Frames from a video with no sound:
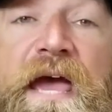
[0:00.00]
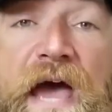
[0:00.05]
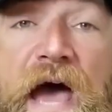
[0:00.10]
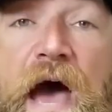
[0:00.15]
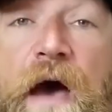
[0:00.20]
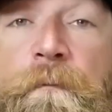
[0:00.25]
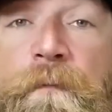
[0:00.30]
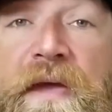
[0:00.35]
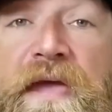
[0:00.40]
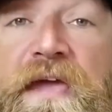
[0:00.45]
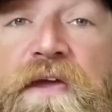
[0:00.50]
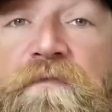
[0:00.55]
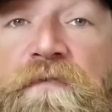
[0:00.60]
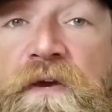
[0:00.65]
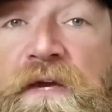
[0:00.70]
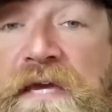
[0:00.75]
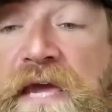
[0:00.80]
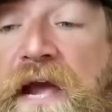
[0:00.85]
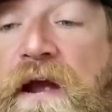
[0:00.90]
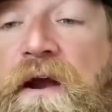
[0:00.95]
I may
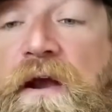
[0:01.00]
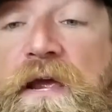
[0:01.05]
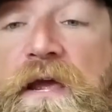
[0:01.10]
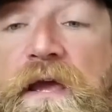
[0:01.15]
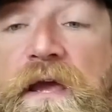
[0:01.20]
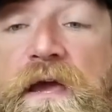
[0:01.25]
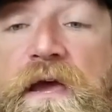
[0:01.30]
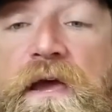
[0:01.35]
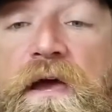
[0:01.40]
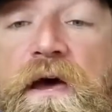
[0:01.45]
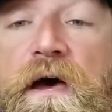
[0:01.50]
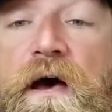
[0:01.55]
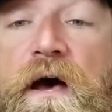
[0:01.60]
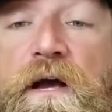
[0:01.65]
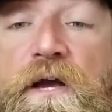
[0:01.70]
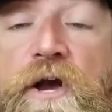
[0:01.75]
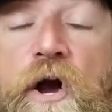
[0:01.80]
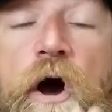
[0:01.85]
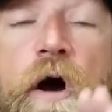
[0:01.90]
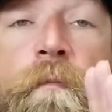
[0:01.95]
even carry a
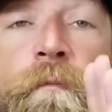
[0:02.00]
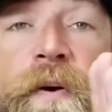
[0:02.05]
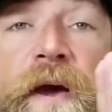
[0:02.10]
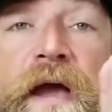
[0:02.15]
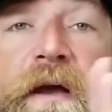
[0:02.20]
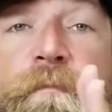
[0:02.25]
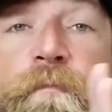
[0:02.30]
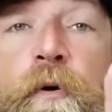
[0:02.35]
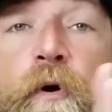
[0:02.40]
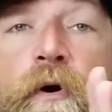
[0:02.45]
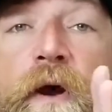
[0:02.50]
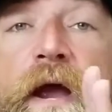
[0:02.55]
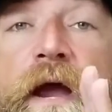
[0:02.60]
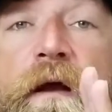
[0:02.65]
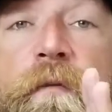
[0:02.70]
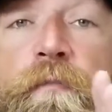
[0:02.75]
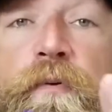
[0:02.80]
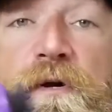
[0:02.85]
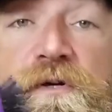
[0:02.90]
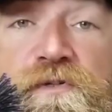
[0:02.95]
compact boar
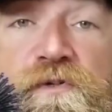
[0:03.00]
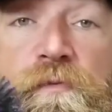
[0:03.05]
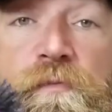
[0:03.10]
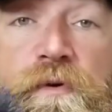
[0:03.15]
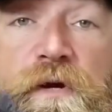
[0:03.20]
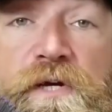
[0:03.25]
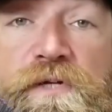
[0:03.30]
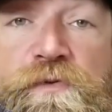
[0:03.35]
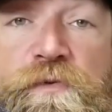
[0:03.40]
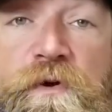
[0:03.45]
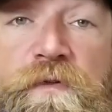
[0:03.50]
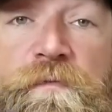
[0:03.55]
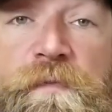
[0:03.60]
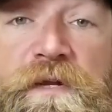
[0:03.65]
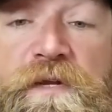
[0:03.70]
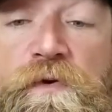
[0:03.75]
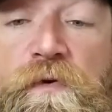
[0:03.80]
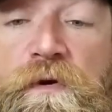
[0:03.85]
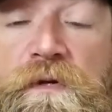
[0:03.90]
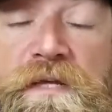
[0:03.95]
hair bristle brush with me
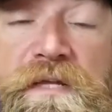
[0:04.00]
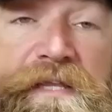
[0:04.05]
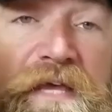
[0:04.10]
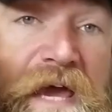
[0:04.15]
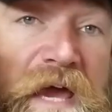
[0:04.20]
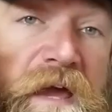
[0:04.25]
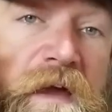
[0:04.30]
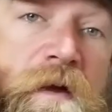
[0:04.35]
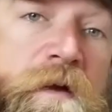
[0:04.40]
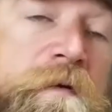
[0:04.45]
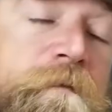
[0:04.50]
during the day.